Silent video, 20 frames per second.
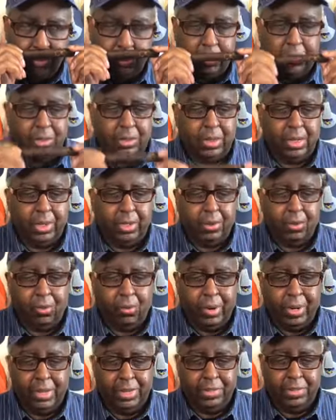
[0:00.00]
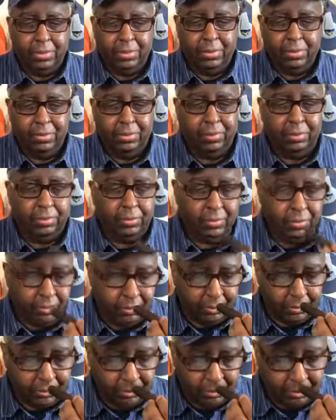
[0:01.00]
It's like a raisin.
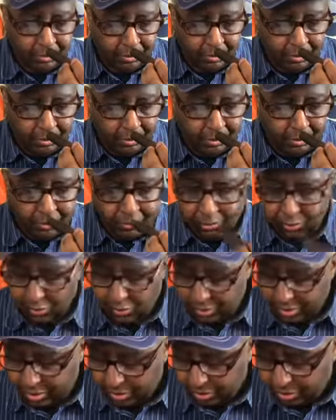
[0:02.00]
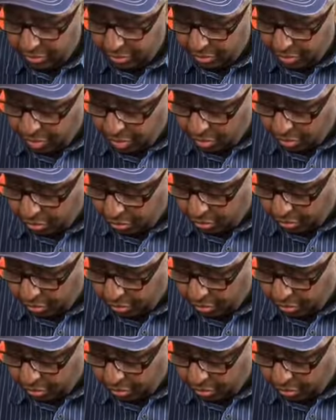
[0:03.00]
Well, let's do a cold